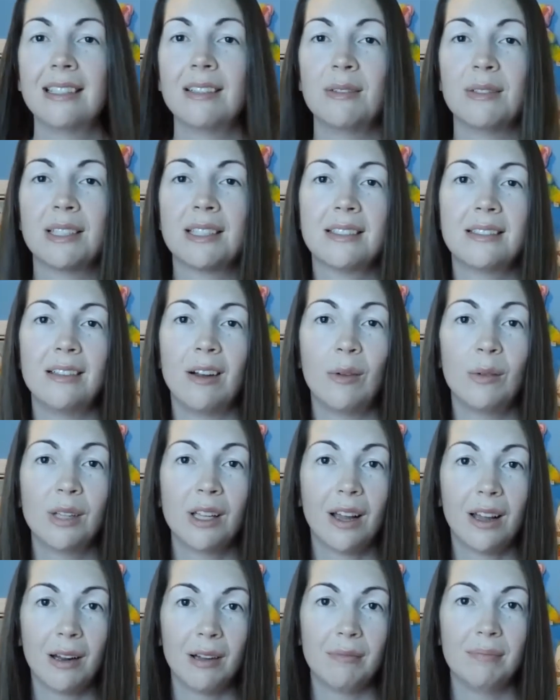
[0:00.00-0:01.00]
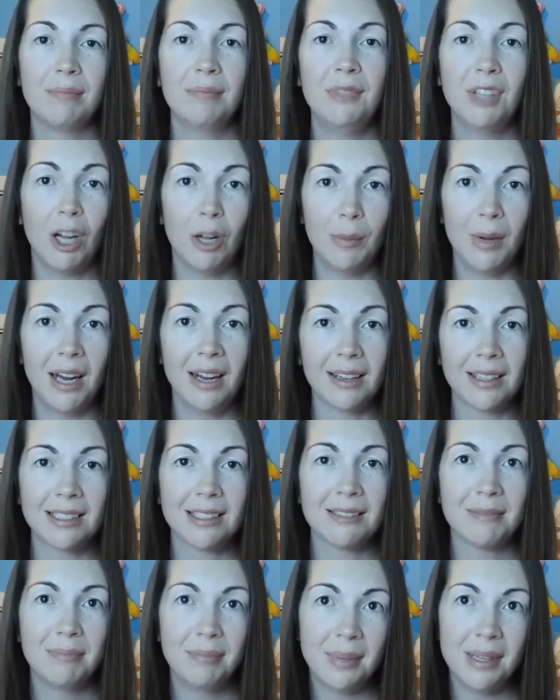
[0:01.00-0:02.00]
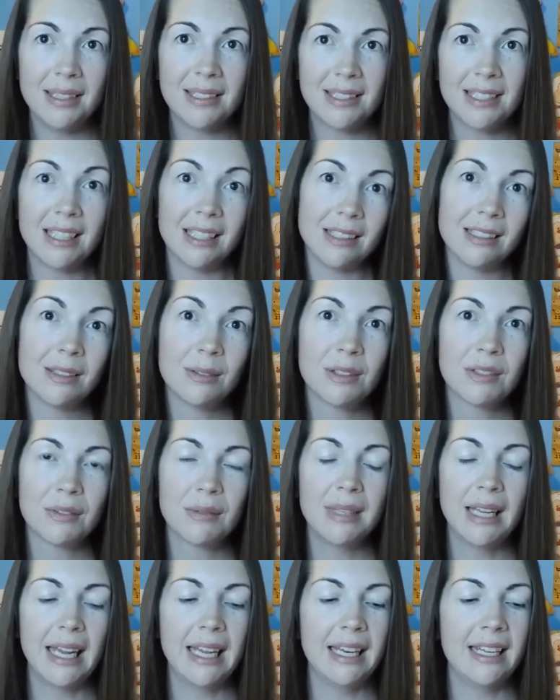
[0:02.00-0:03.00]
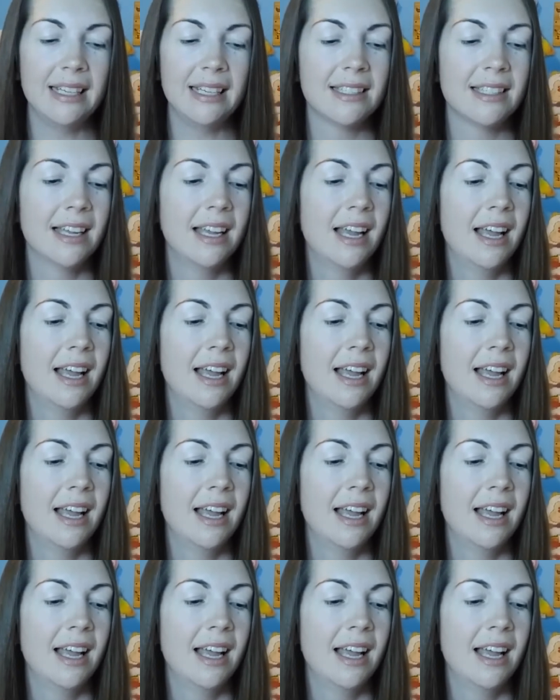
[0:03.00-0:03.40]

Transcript: it was only on a doll box, but still, it was from the 80s.